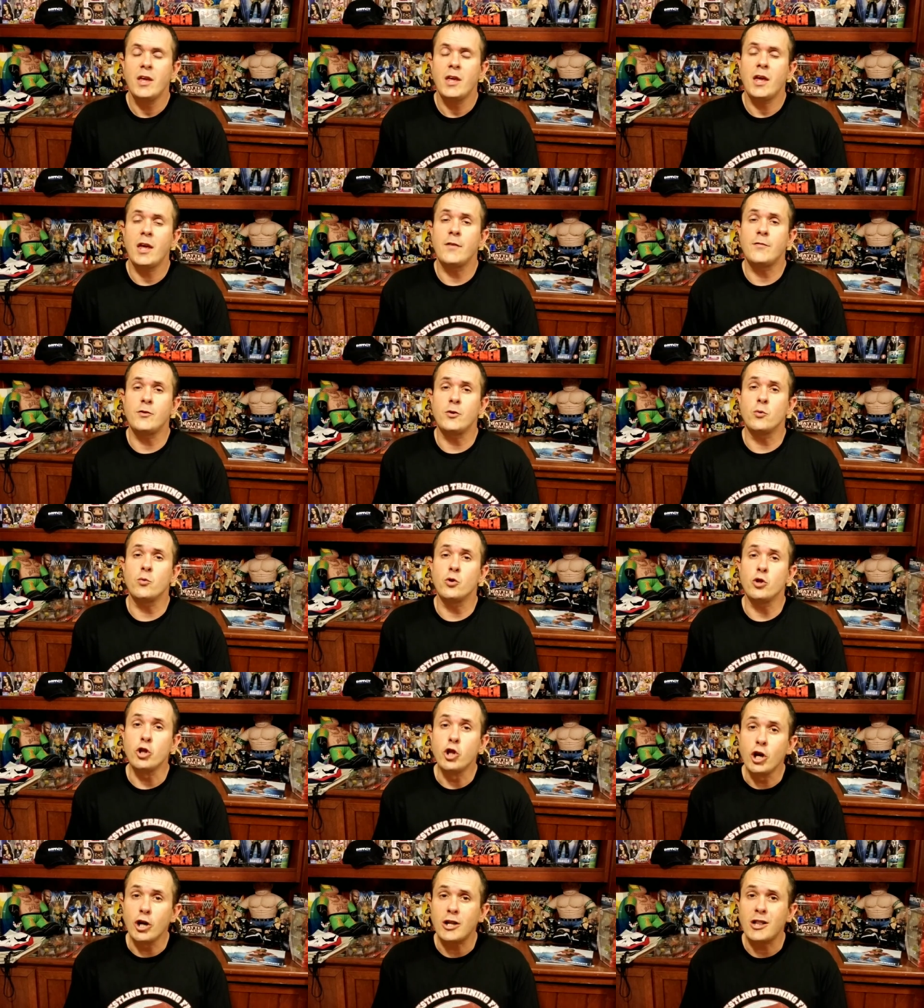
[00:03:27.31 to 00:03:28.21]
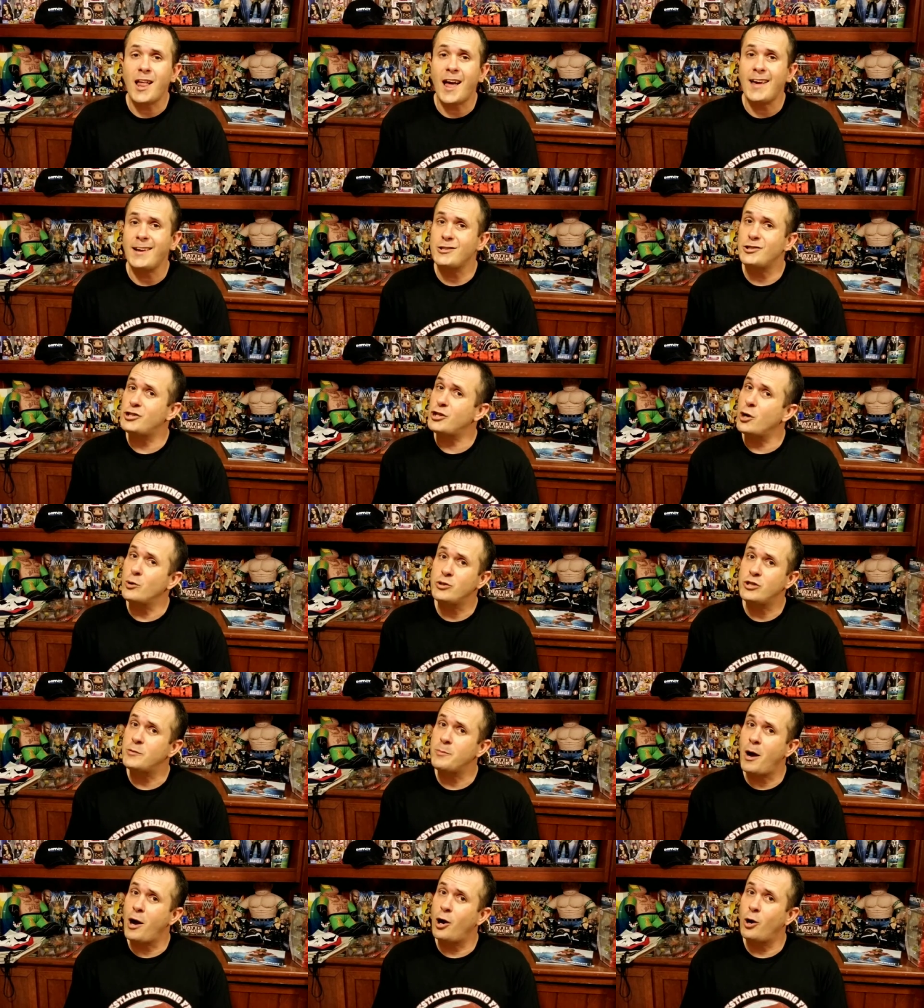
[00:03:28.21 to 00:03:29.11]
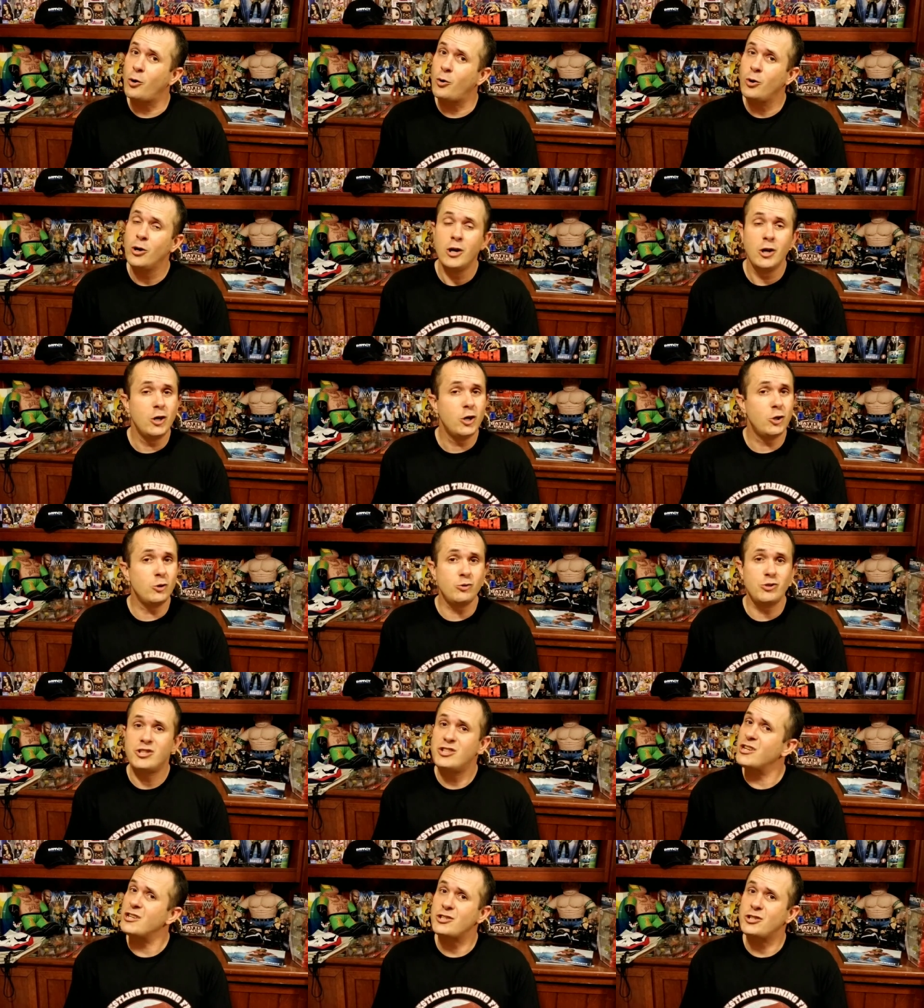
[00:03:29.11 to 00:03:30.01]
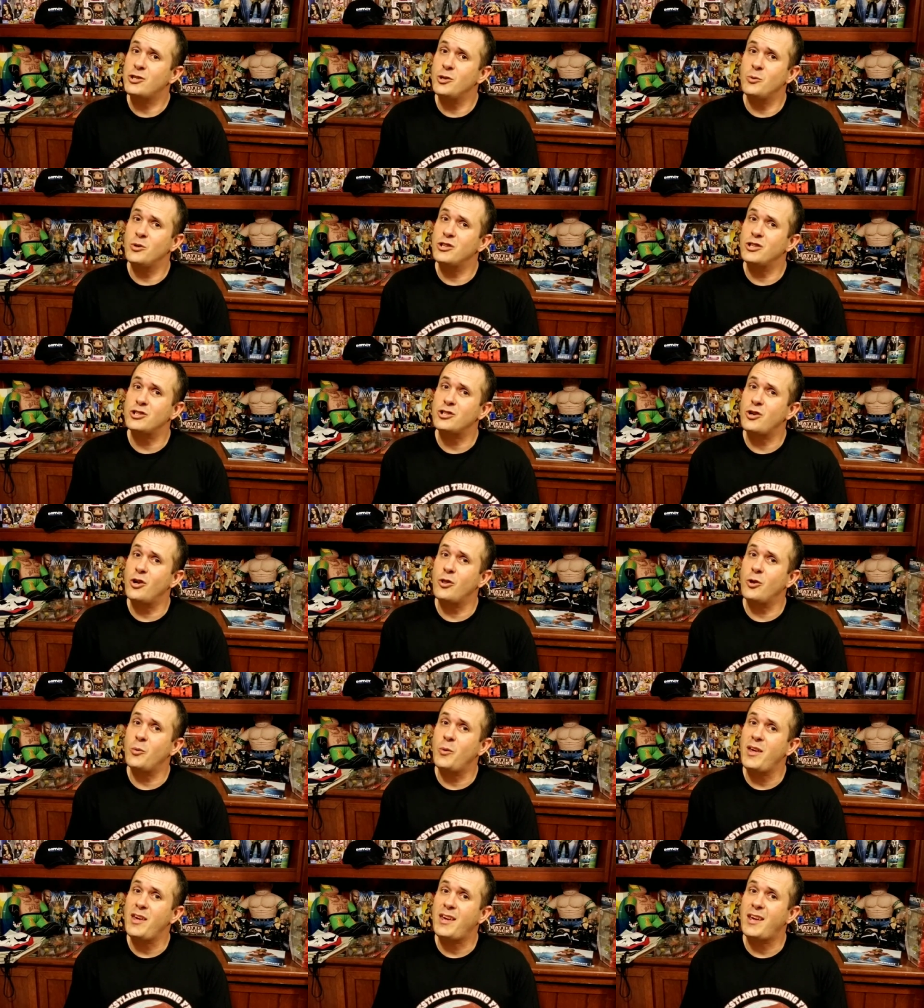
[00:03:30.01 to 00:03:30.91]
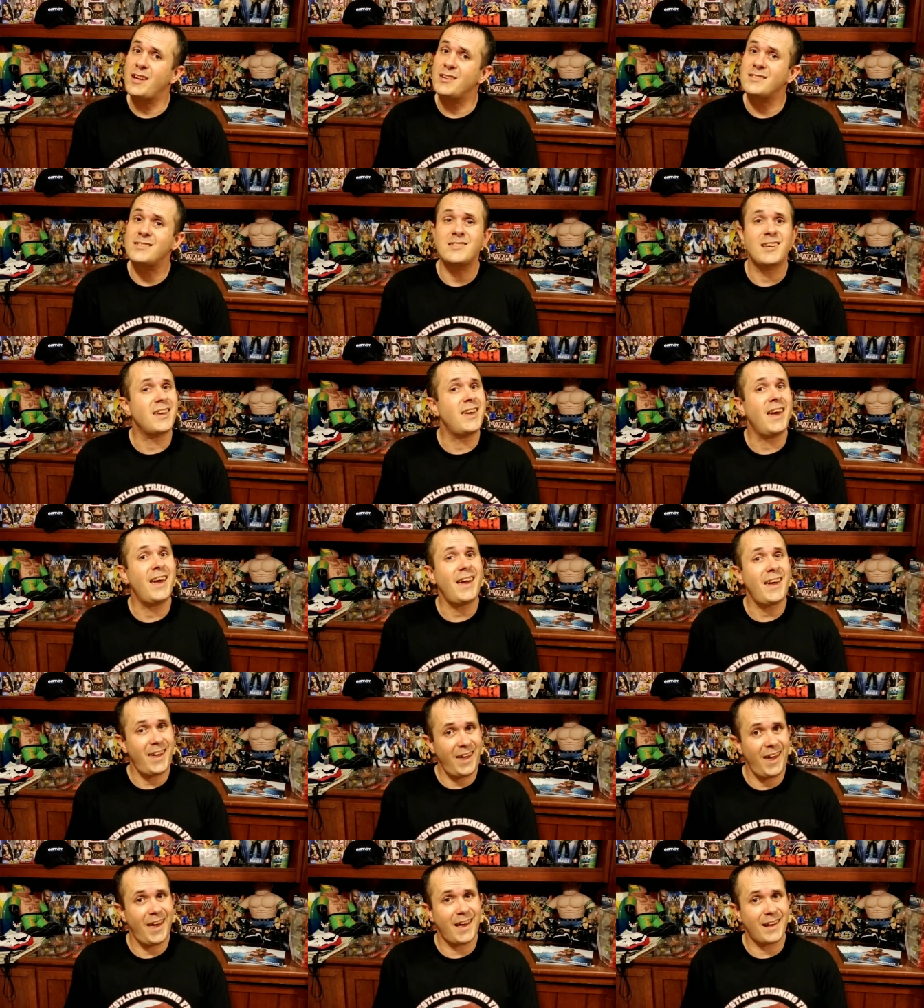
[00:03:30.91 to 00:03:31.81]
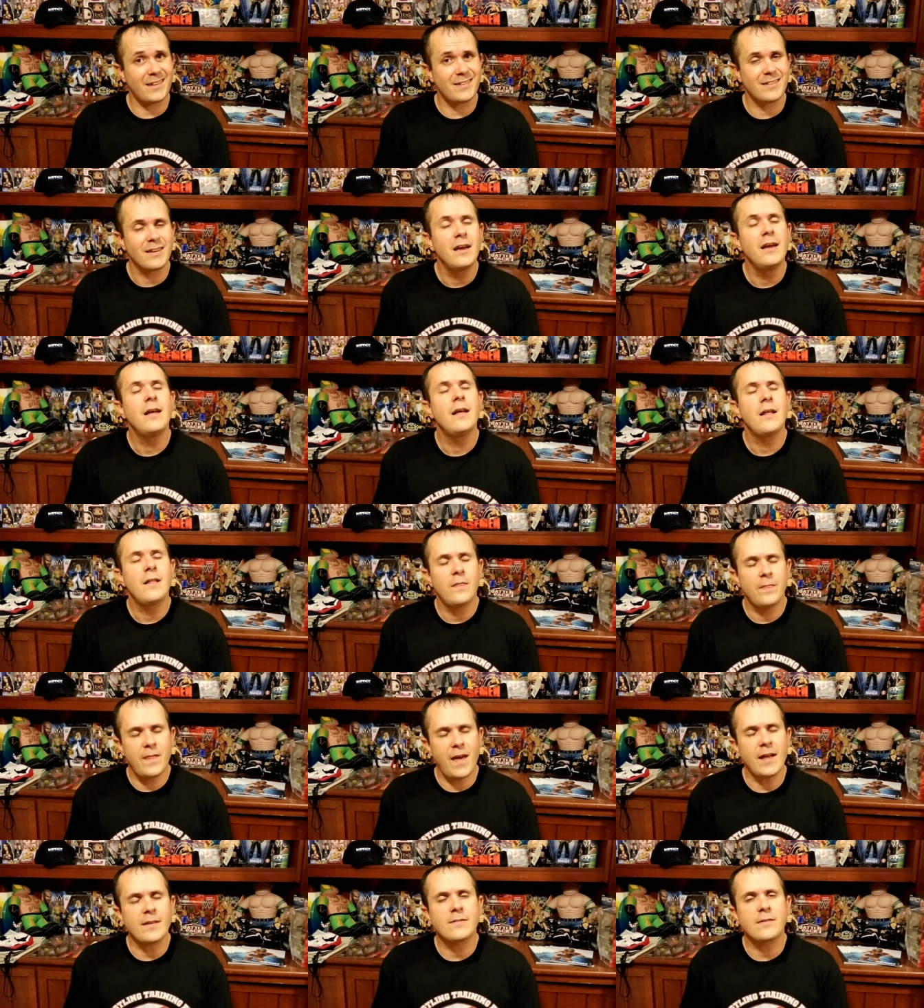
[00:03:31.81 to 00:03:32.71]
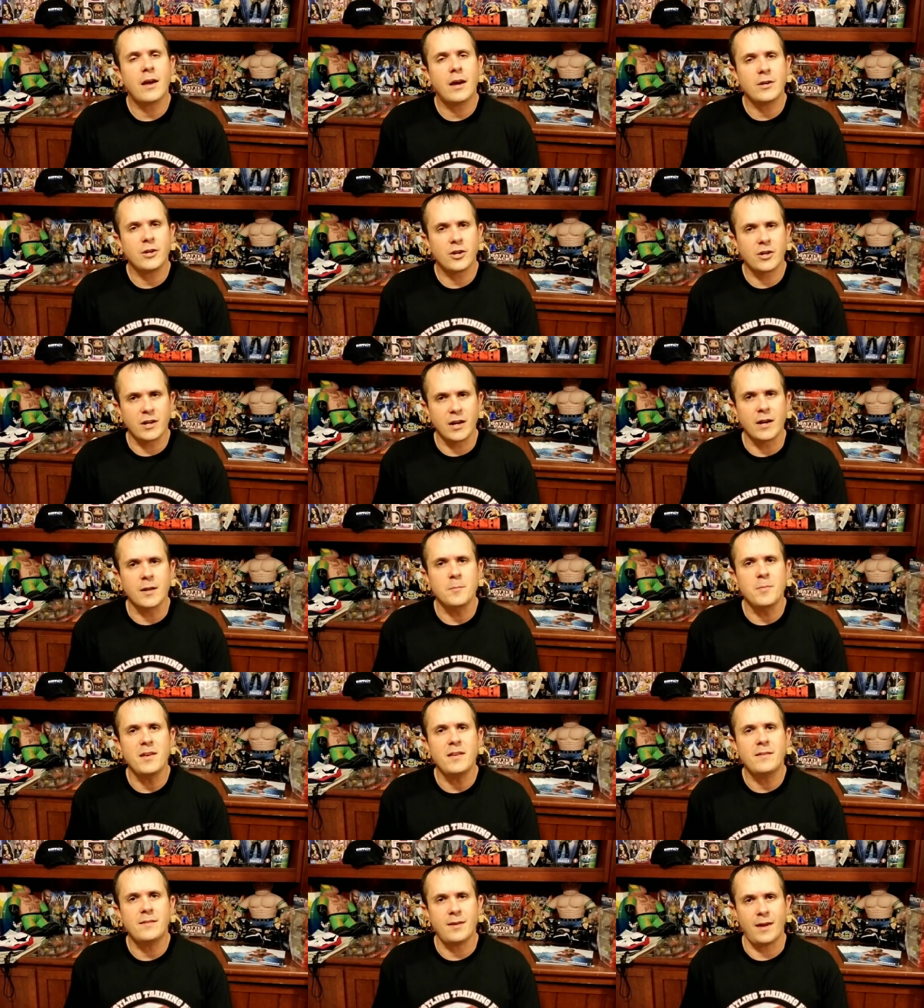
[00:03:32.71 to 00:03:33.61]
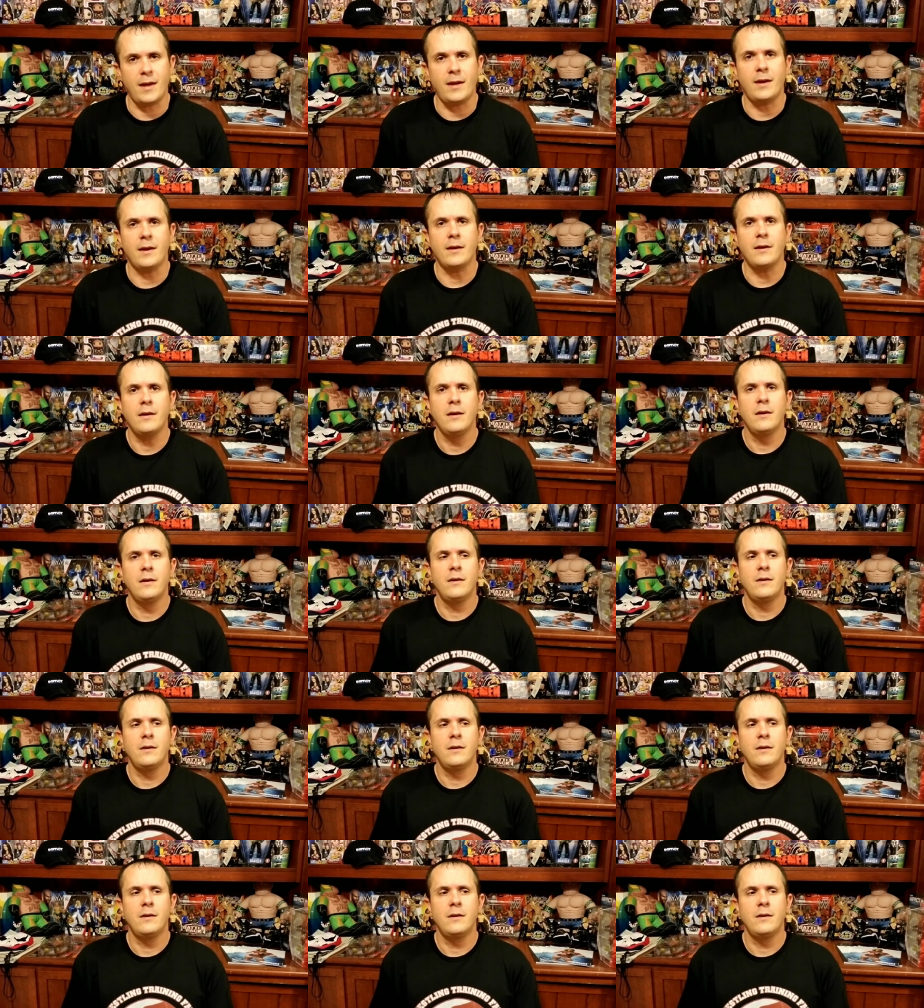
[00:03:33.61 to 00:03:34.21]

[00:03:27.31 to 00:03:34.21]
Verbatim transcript: If you look like Joe Schmo, who's just doing this on the weekends to get kicks, that's how you're going to be taking,